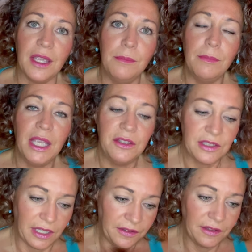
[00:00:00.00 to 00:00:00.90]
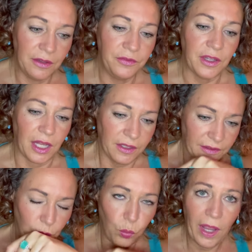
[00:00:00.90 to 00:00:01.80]
immediately sniffed it, and he
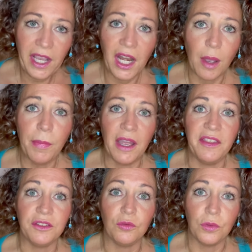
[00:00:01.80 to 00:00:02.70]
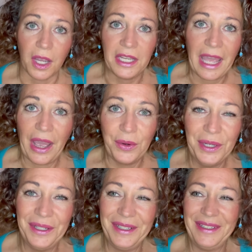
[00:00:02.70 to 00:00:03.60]
said, "Where can I buy this right
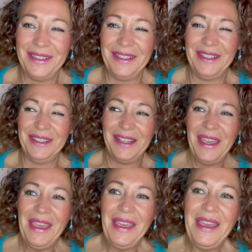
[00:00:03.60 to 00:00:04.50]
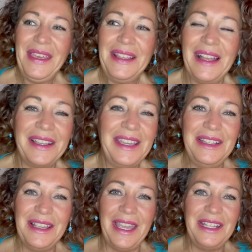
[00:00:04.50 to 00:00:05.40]
now?" Like
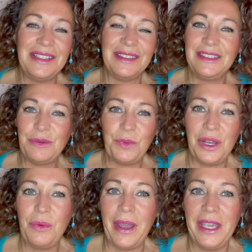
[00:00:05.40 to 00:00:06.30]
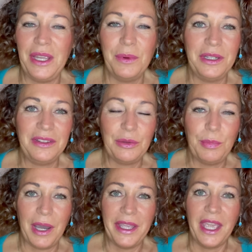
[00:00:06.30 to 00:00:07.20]
he just didn't want to wait, he wanted to
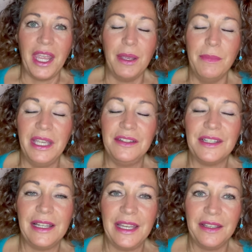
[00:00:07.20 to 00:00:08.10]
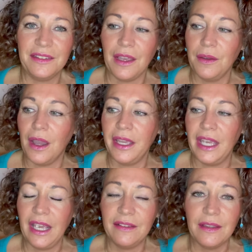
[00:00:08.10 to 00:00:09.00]
buy it immediately. So
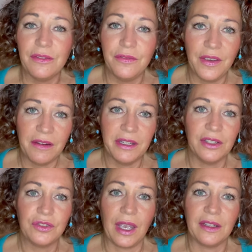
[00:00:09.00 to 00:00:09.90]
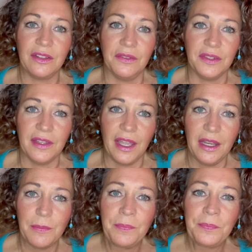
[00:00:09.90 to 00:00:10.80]
it is a very attractive scent,